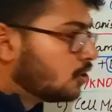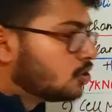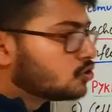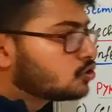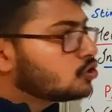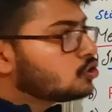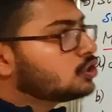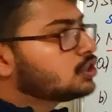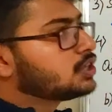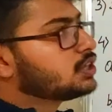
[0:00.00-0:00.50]

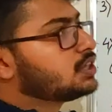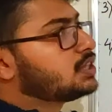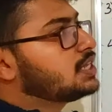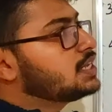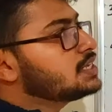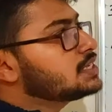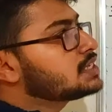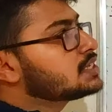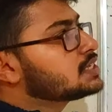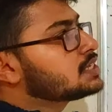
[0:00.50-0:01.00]
so
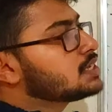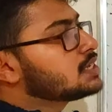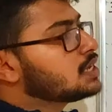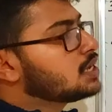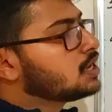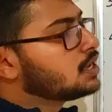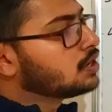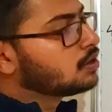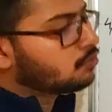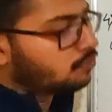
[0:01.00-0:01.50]
this
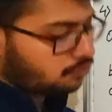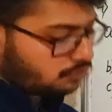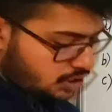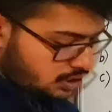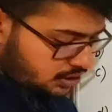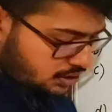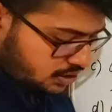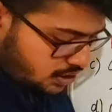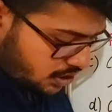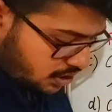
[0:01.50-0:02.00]

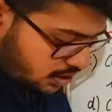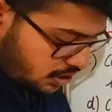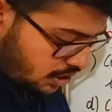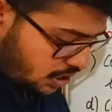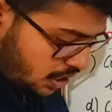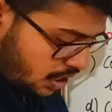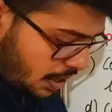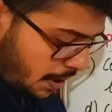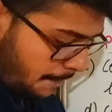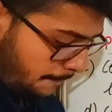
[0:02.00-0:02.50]
was
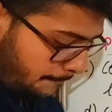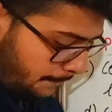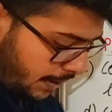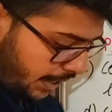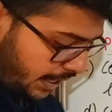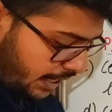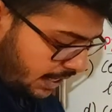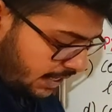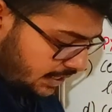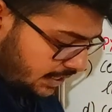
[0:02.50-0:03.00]
the
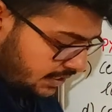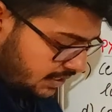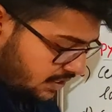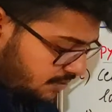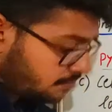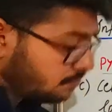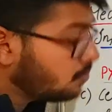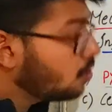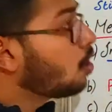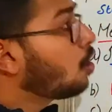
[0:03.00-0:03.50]

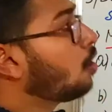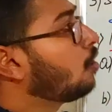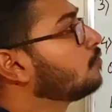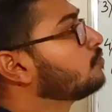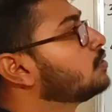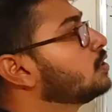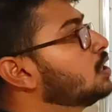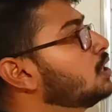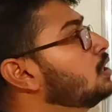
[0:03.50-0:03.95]
mechanism of